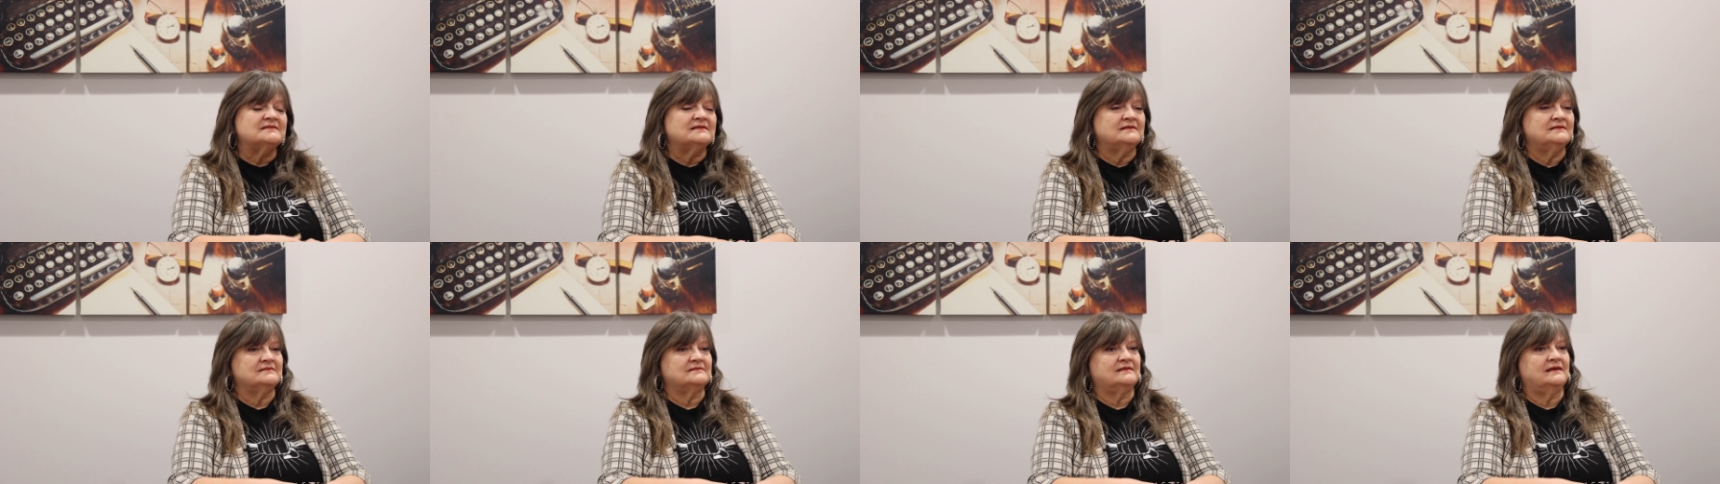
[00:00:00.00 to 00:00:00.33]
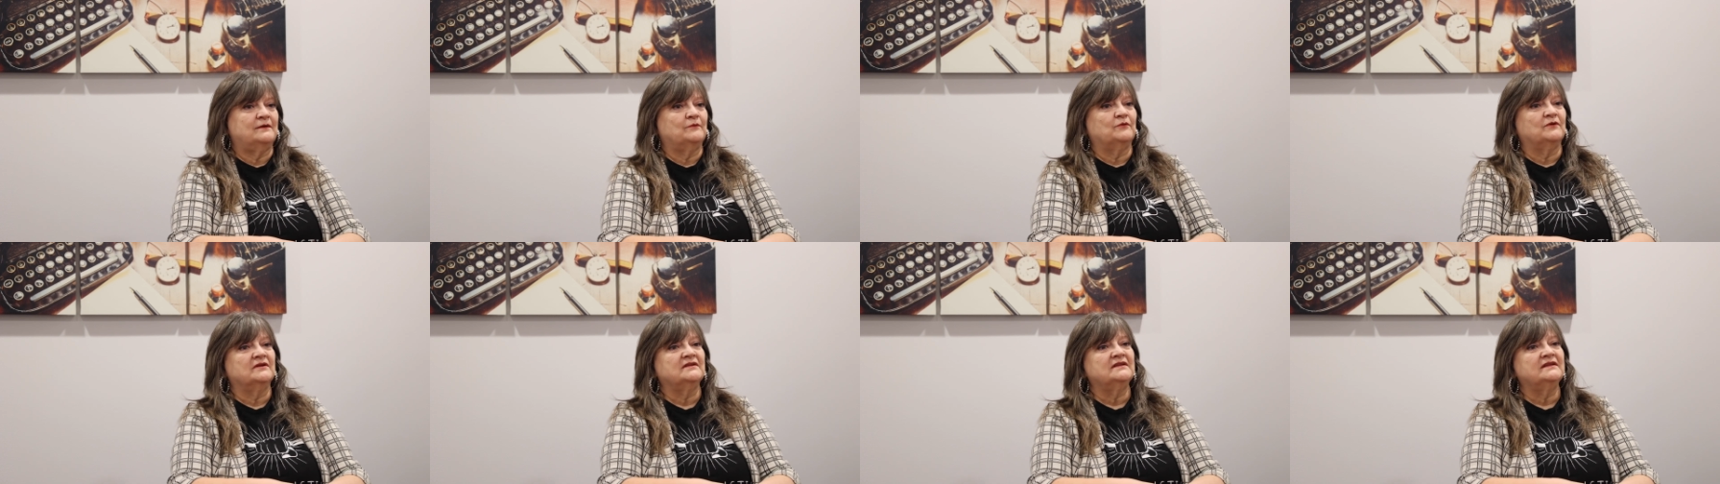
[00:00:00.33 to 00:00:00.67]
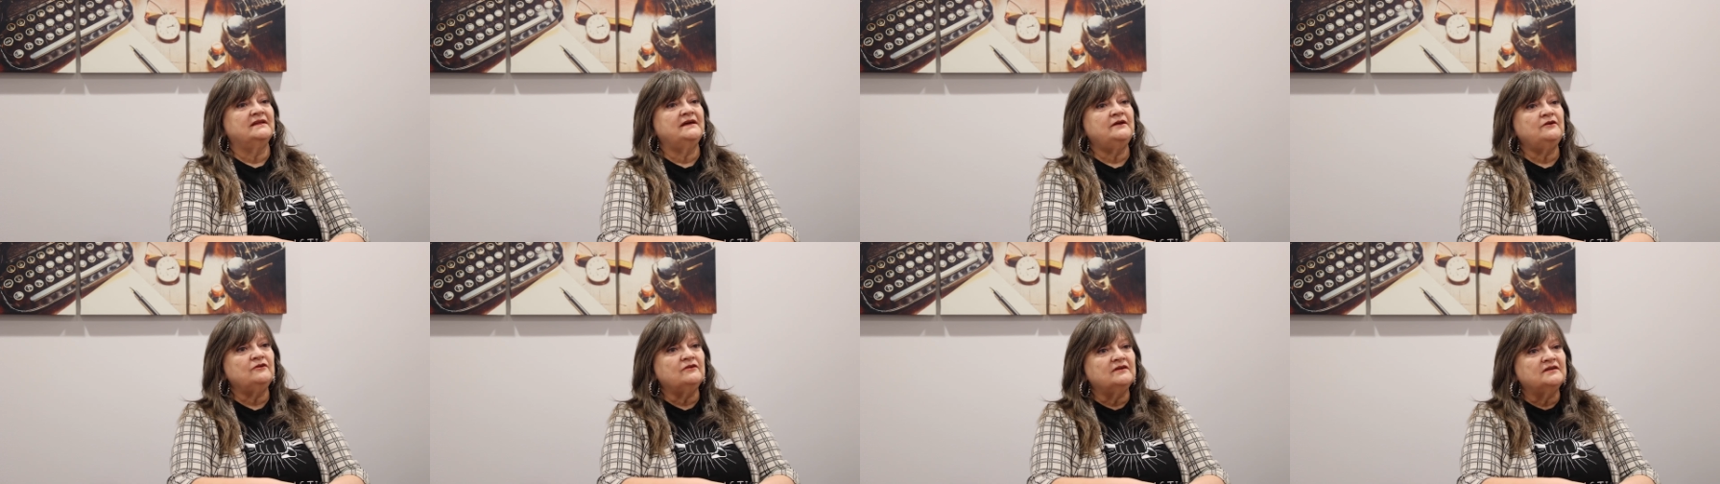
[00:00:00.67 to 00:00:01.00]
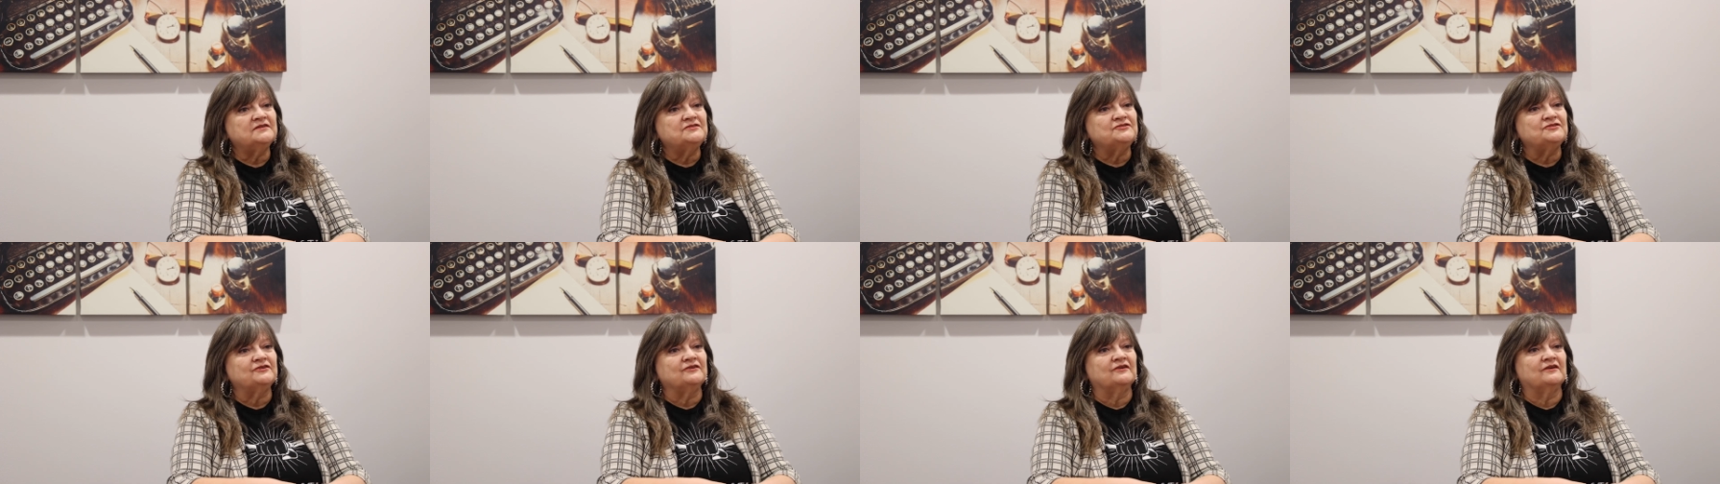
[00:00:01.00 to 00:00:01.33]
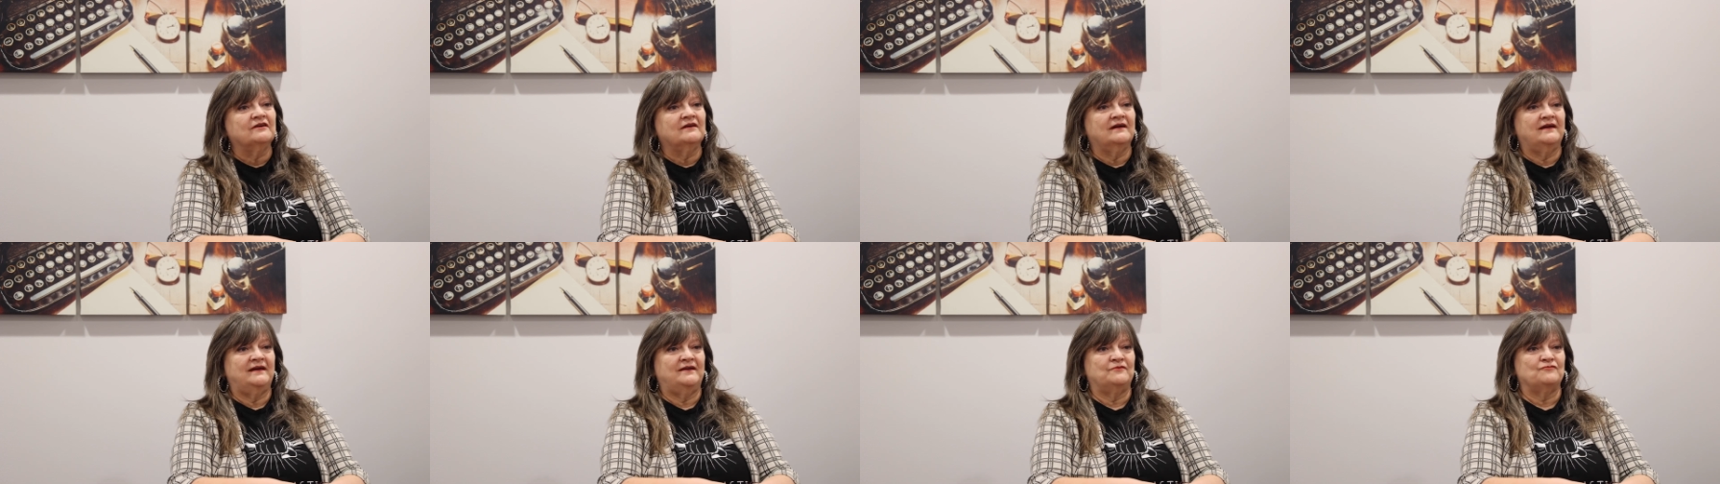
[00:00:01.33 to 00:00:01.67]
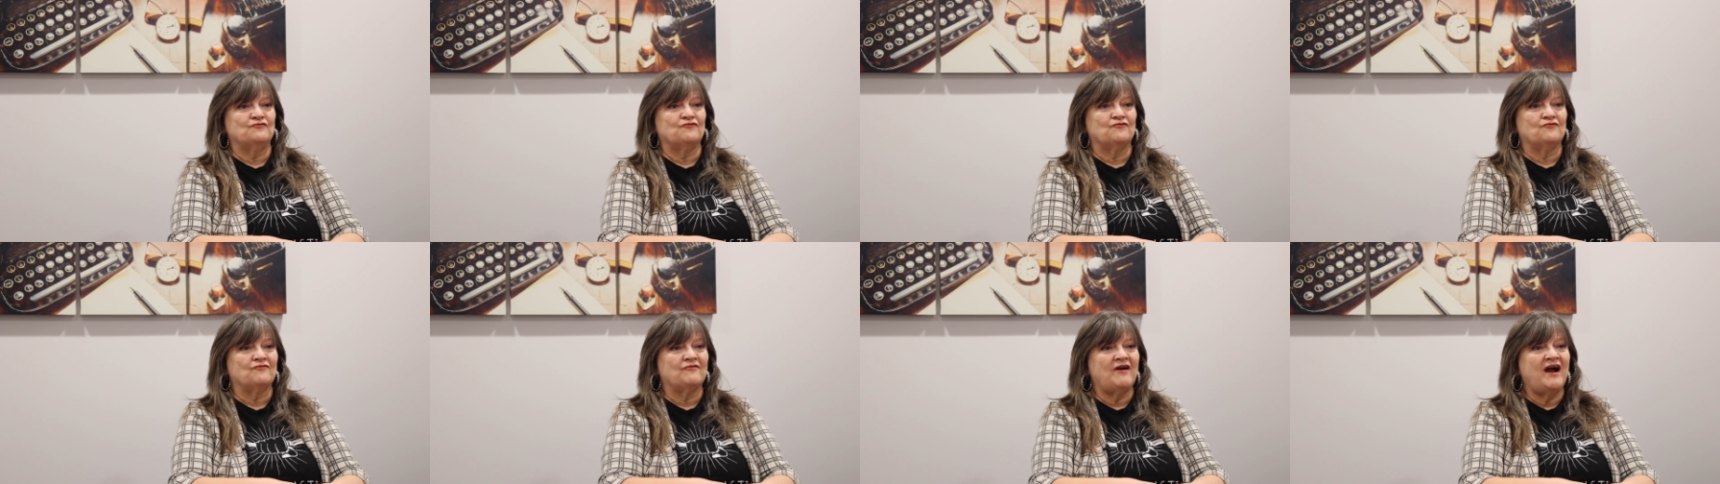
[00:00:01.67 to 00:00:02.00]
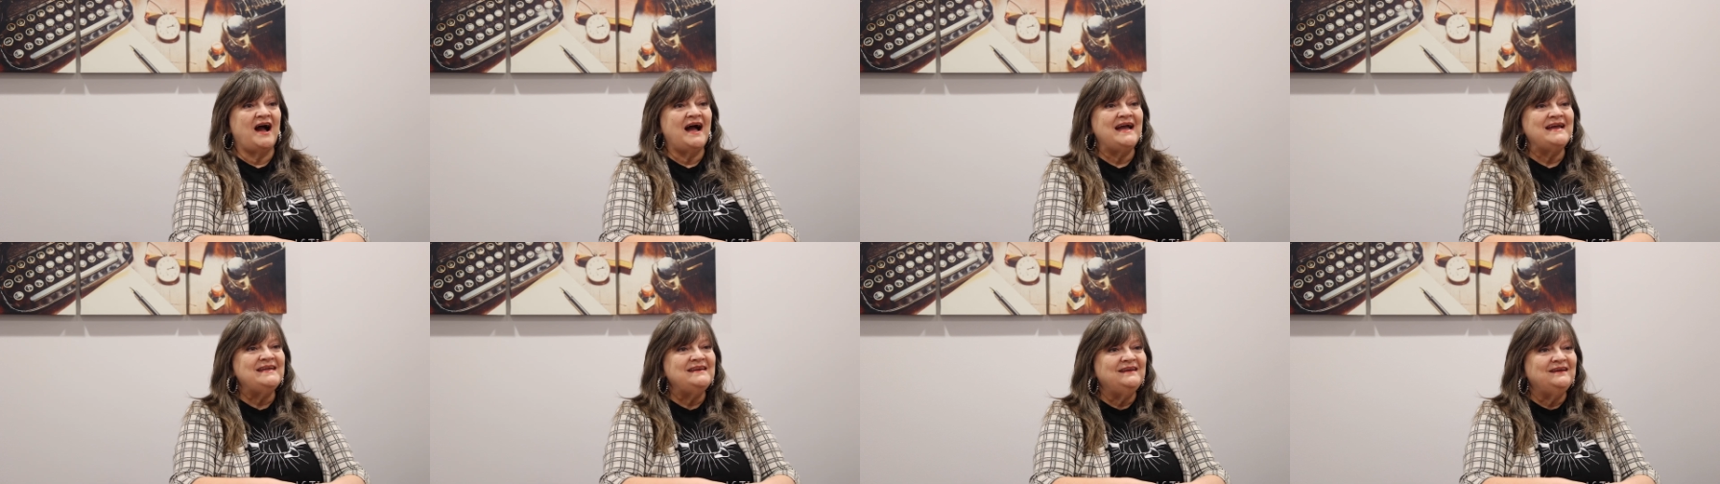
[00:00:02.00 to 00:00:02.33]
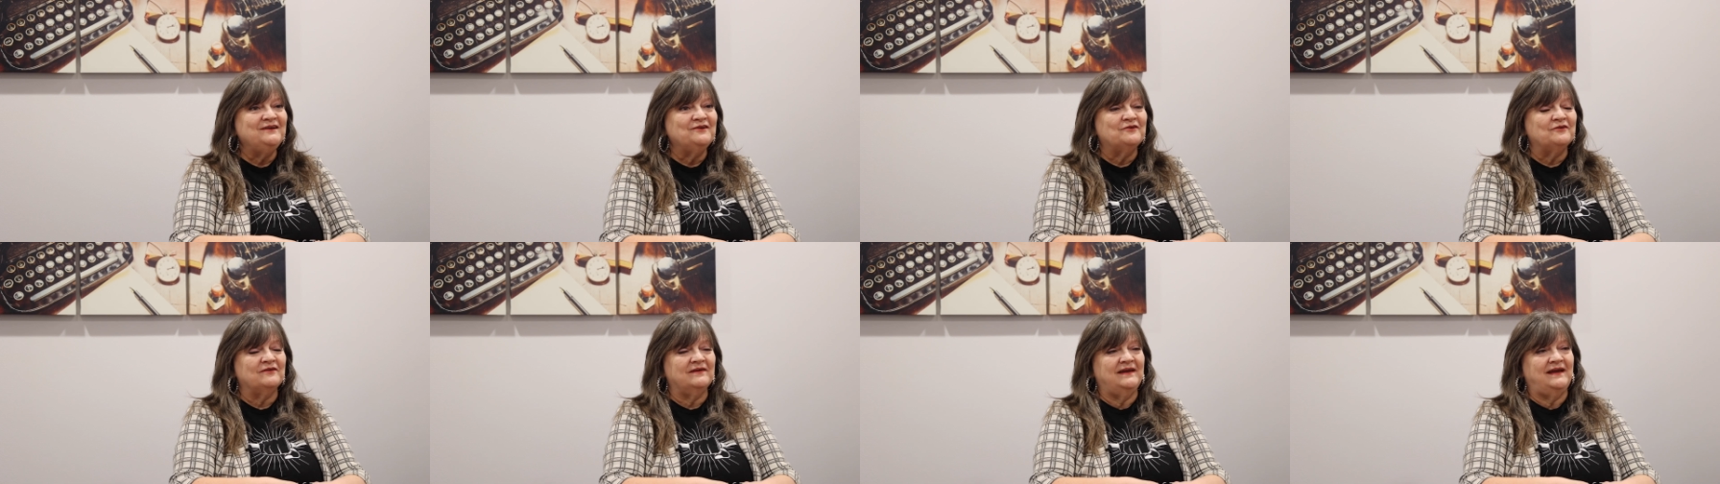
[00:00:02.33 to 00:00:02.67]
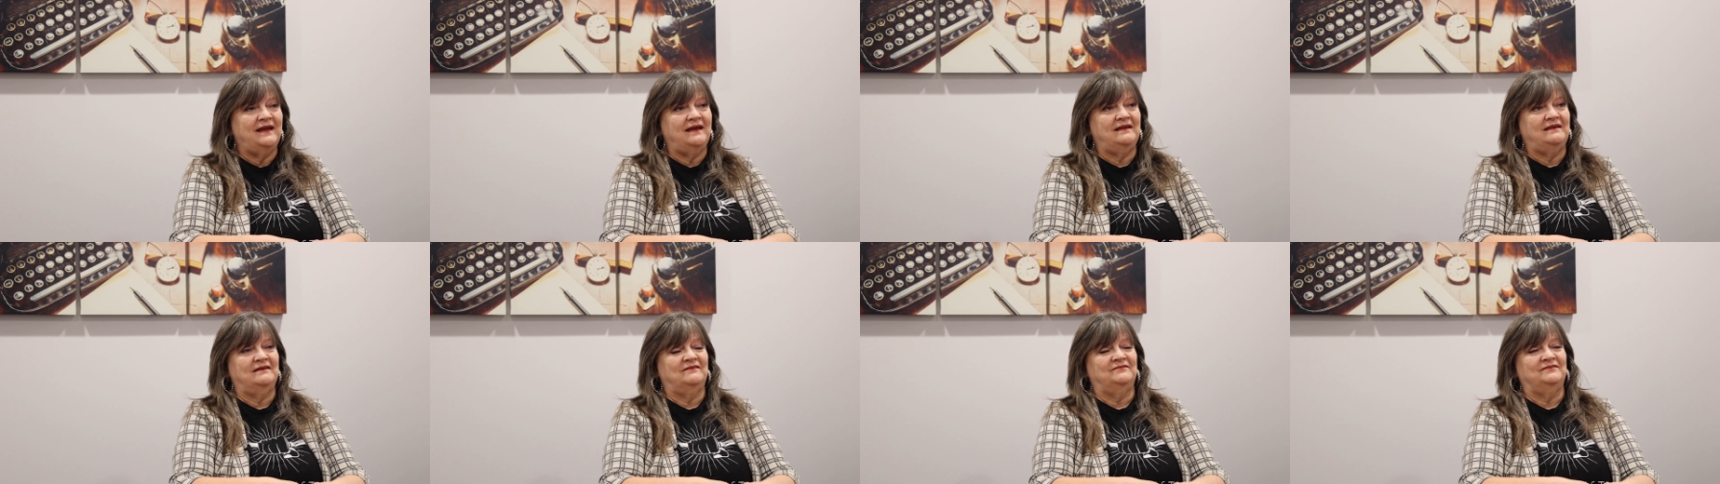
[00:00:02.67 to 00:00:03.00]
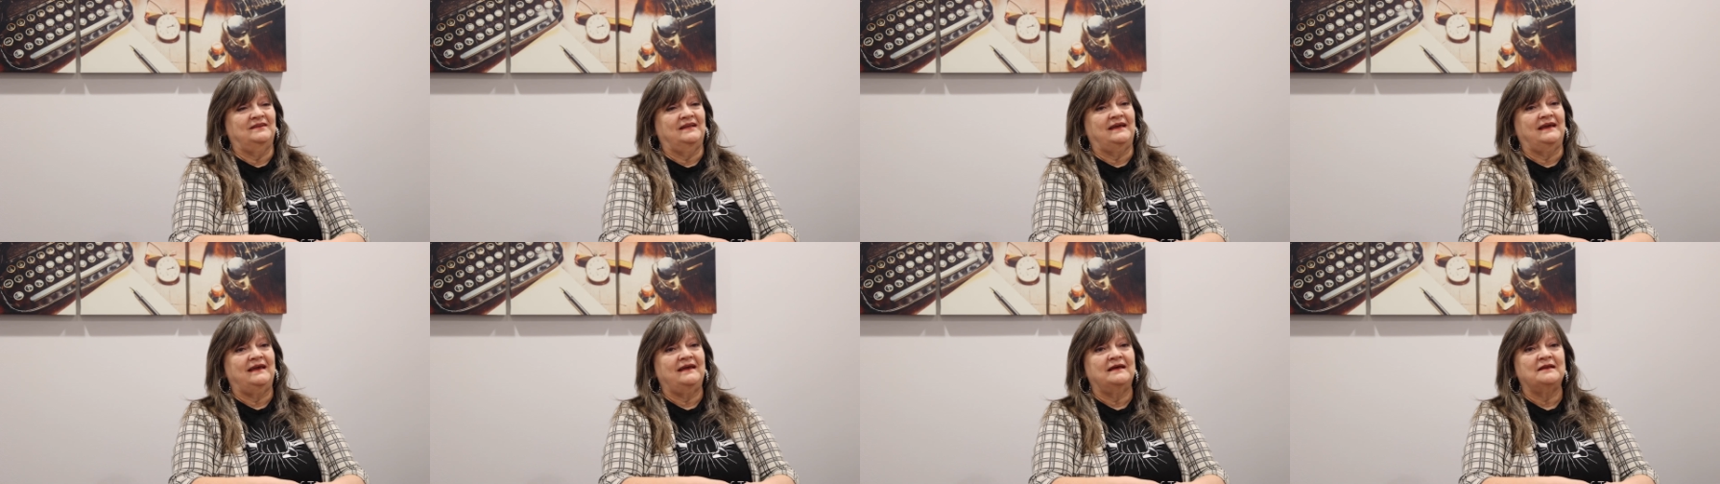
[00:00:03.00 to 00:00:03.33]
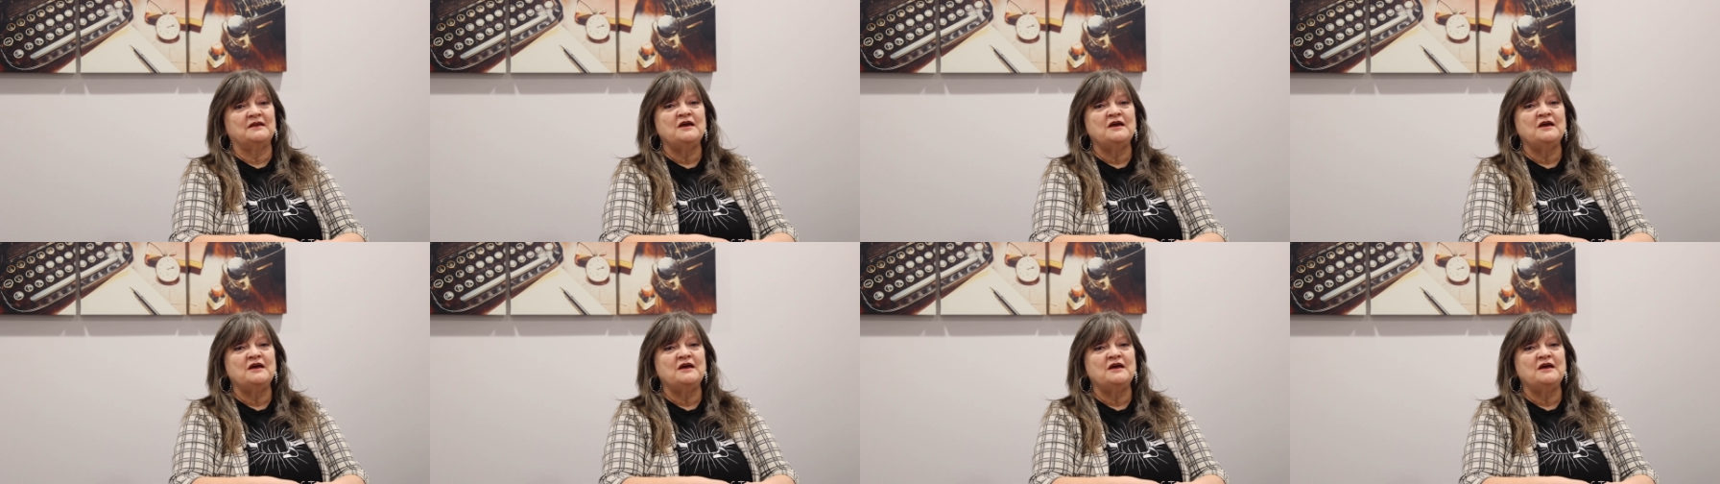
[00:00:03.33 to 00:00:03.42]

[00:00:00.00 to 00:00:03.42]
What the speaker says: because they were literature and writing creatively,